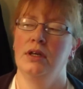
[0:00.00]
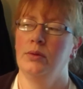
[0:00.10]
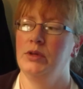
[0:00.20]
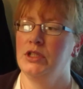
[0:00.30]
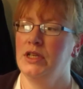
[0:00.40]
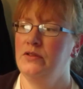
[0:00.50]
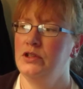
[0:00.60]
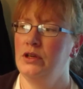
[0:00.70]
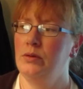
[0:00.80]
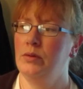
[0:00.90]
which gives
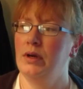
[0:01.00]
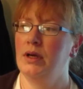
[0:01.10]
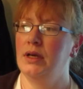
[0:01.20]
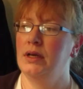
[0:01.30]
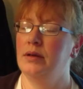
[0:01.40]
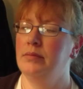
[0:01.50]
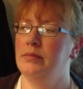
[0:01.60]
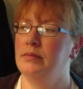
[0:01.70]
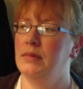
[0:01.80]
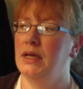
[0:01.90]
you
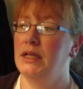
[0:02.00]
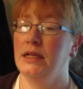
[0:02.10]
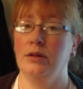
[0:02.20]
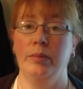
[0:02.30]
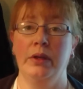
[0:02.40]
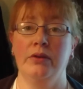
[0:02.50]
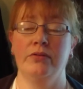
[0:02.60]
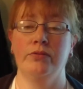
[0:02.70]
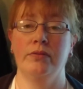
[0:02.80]
a little bit of,